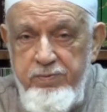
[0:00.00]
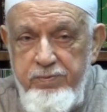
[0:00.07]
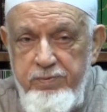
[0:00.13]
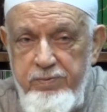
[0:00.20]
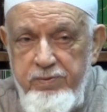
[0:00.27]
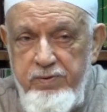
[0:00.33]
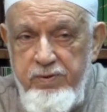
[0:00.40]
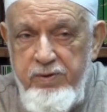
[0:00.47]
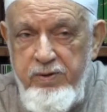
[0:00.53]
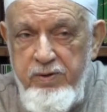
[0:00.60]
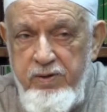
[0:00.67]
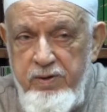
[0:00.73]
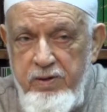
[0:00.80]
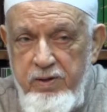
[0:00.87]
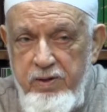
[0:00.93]

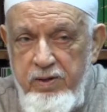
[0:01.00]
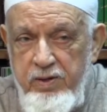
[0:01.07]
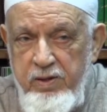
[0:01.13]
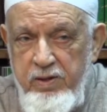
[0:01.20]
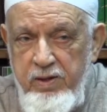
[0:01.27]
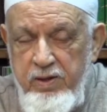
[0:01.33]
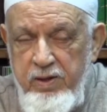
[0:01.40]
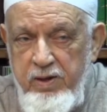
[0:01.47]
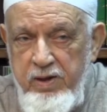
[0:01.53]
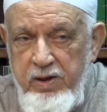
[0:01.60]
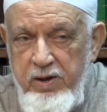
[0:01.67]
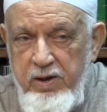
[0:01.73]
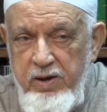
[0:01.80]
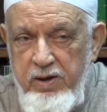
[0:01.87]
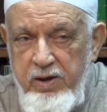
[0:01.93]

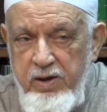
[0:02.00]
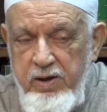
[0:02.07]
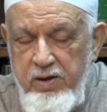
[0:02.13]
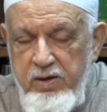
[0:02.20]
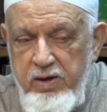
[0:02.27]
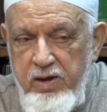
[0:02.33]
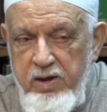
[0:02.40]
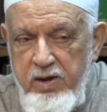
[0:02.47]
(silence)